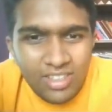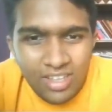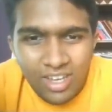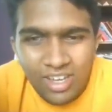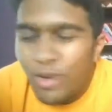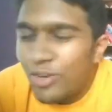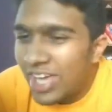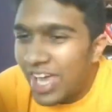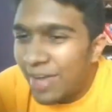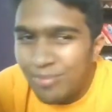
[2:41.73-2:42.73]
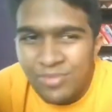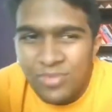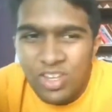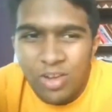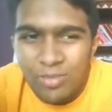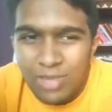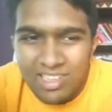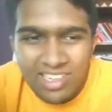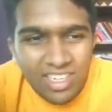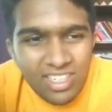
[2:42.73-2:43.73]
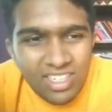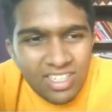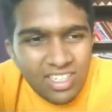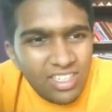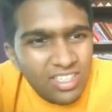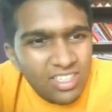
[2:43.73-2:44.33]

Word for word: if I want to type oh, a yeah. that's one tap of my index finger. If I